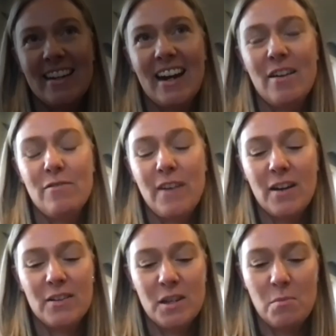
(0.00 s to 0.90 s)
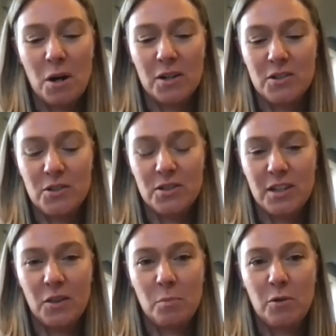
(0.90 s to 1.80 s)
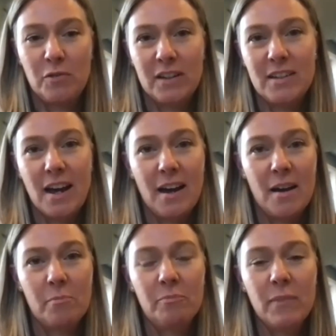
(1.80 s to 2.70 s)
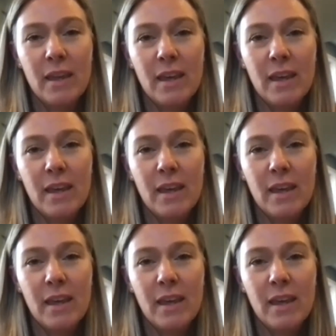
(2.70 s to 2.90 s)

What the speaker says: I found St. Mark's just at the perfect time